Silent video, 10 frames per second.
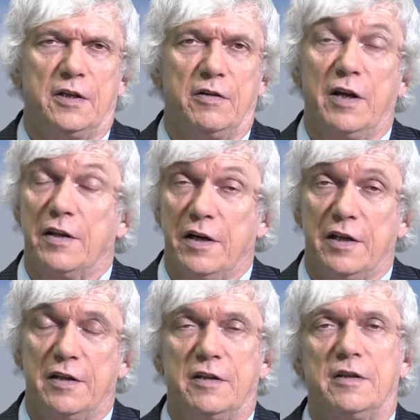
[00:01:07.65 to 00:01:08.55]
On the other
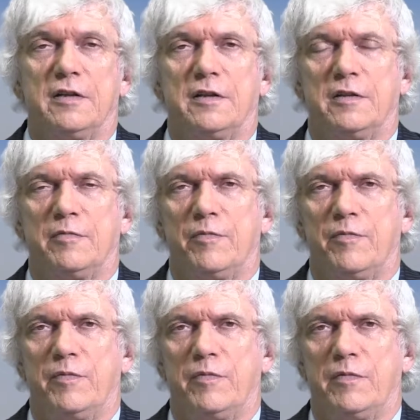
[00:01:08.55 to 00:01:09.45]
hand,
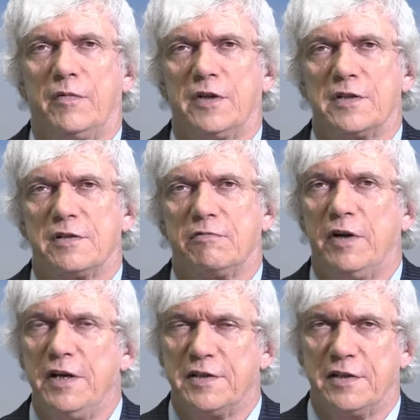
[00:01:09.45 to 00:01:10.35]
this
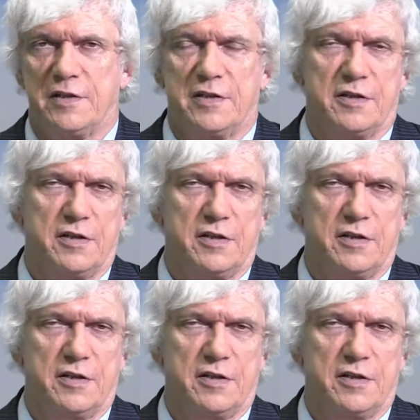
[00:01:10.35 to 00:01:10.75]
raises